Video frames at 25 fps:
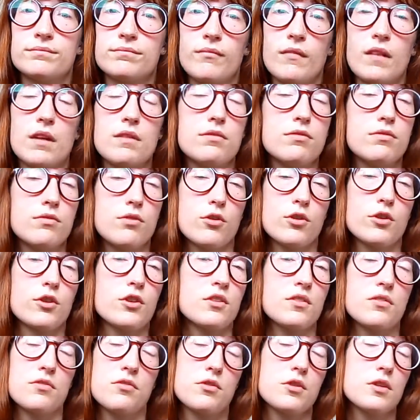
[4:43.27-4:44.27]
For
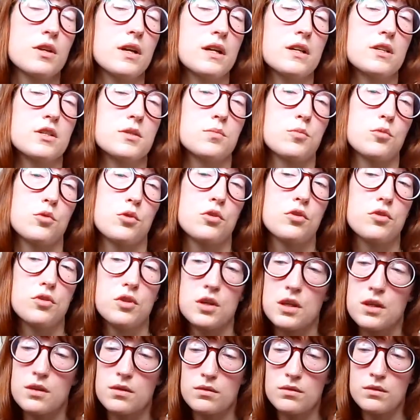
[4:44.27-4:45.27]
like a small
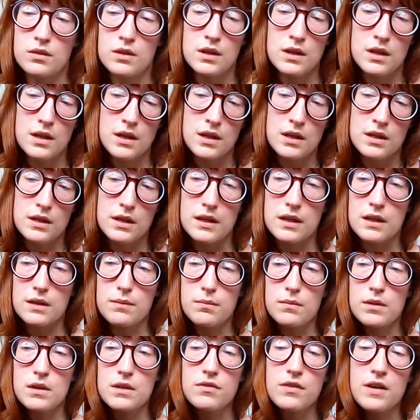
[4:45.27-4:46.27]
thing. Like
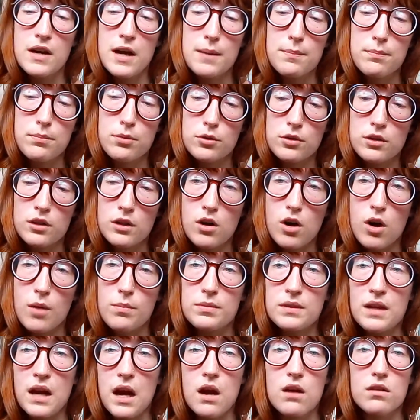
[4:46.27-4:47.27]
if I had put the
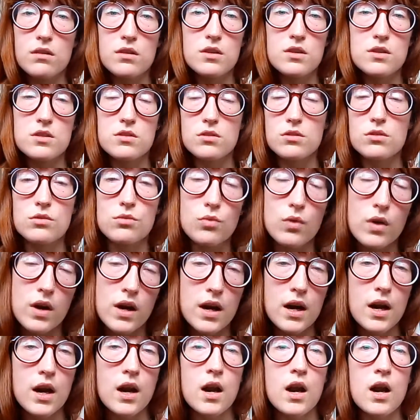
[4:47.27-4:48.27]
cup down in a certain
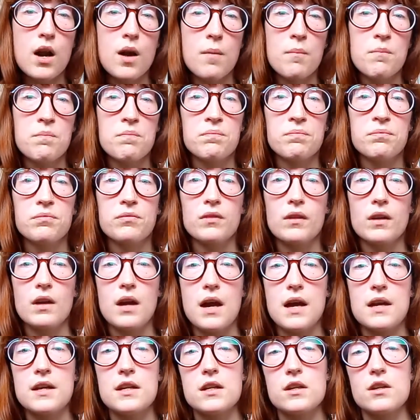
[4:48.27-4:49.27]
way,
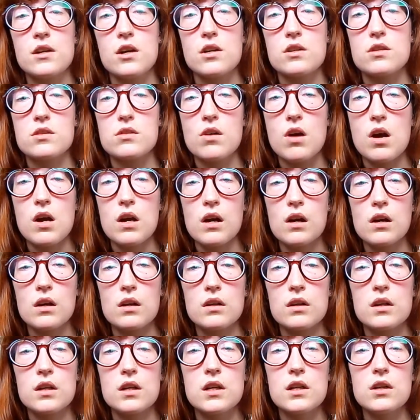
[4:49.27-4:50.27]
and he got
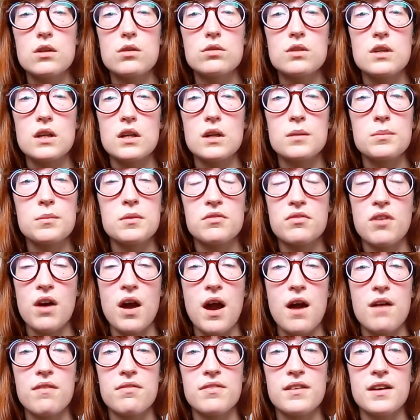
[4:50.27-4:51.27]
startled, he could yell at me for
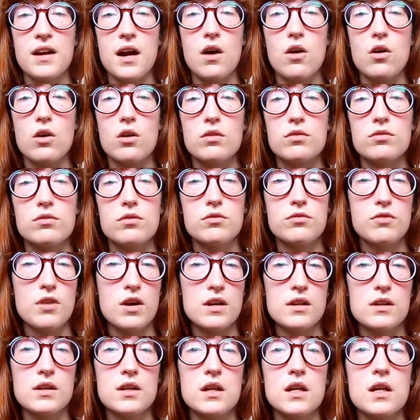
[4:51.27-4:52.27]
half an hour for
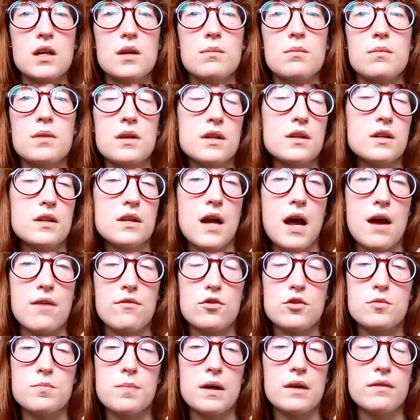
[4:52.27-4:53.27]
frightening him, and I didn't have
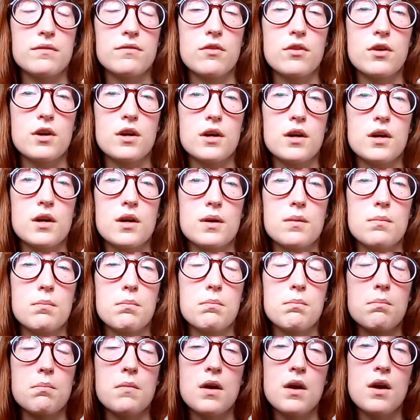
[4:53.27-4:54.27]
respect for
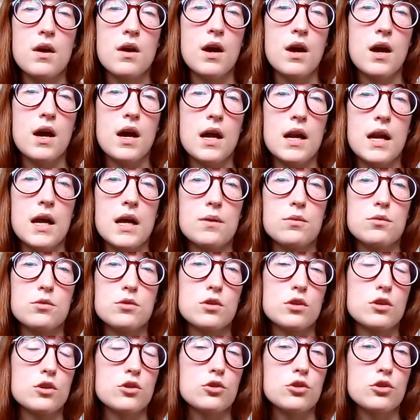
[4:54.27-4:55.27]
him, and I was
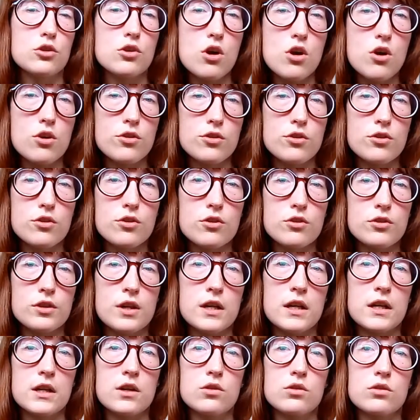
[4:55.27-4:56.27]
not a good daughter,
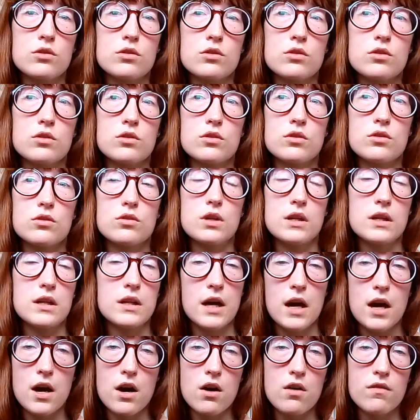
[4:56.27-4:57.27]
that I couldn't take
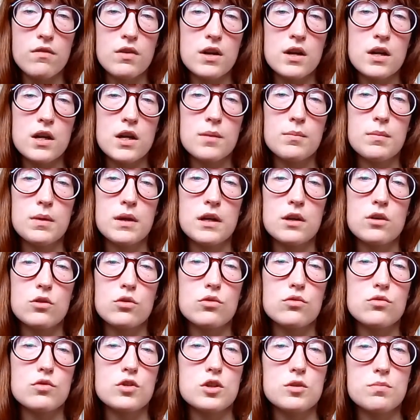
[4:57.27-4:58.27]
care of him, and I
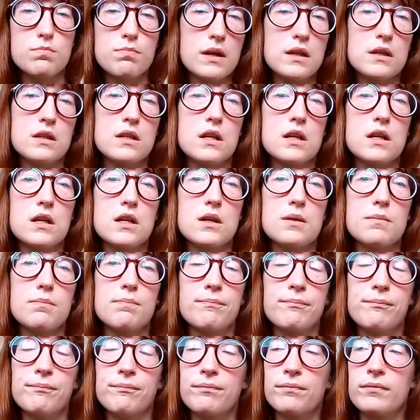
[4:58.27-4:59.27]
couldn't respect
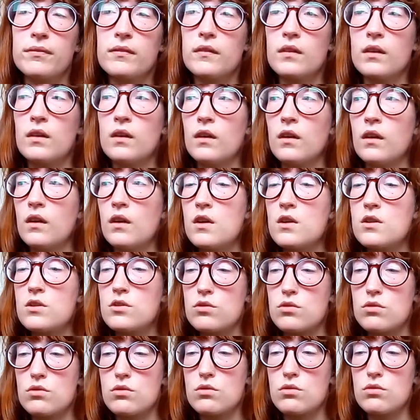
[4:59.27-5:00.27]
him.
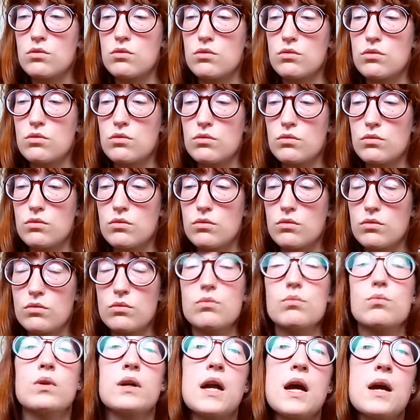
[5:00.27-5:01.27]
So
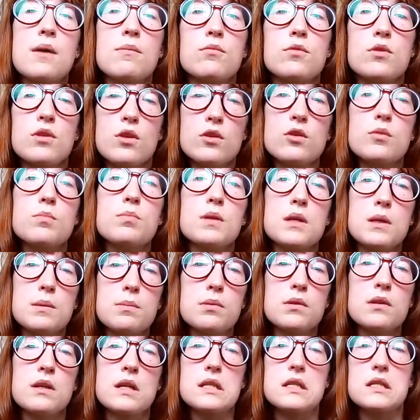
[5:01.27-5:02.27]
when I'm with other
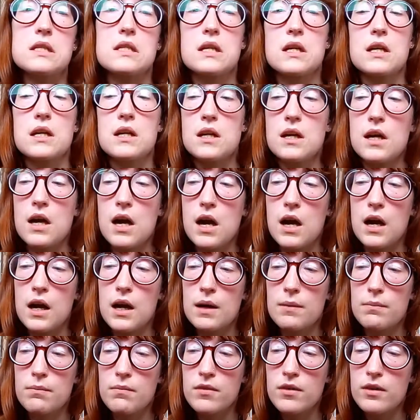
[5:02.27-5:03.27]
people, let's say,
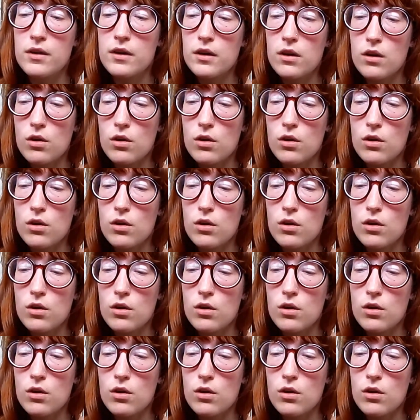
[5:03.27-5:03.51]
I'm very